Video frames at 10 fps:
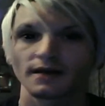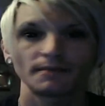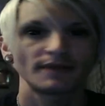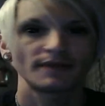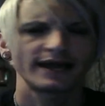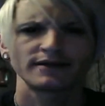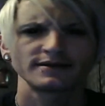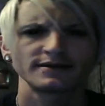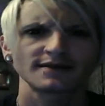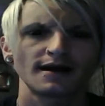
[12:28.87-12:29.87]
Um,
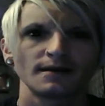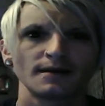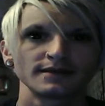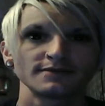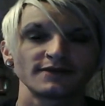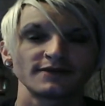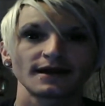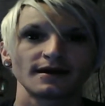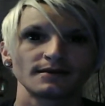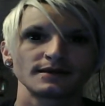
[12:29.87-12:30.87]
it's common,
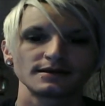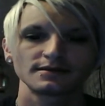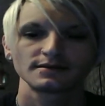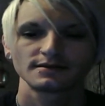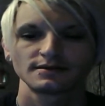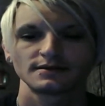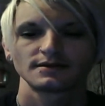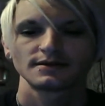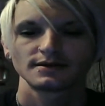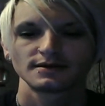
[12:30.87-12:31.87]
very common.
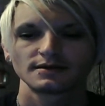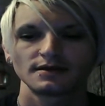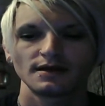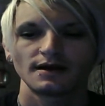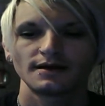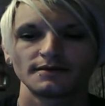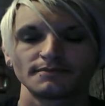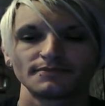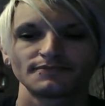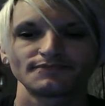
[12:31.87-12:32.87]

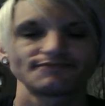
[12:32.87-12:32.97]
Um,